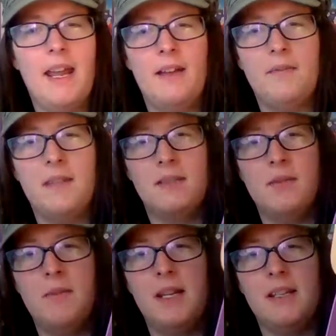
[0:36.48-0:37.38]
have this
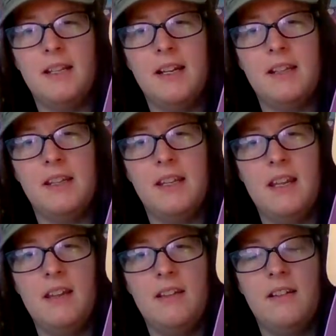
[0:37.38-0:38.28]
one because I got
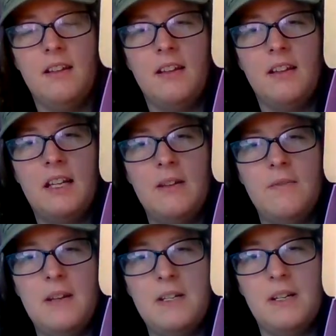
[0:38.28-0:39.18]
the
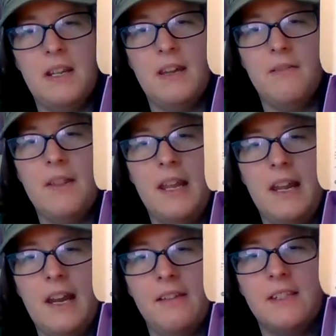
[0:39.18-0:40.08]
convention kit when they
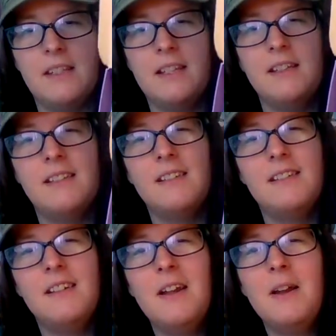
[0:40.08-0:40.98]
announced this,
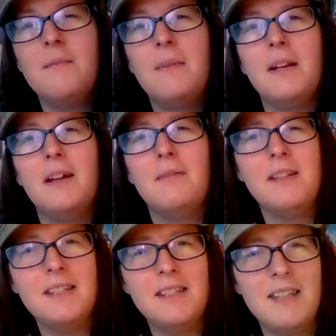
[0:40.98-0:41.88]
but I
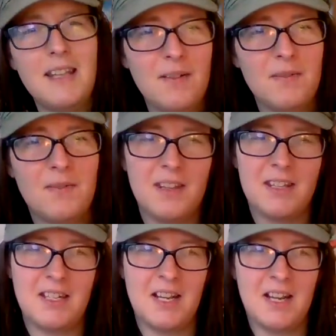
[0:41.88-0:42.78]
wasn't there for the
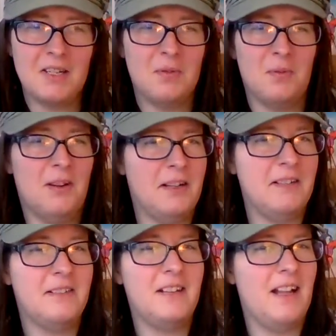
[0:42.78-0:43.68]
touch one.
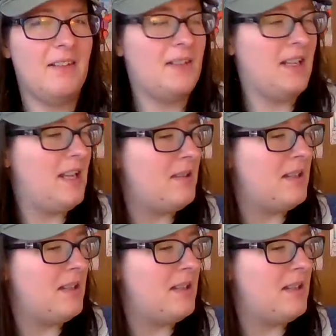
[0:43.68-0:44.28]
I'll have to get the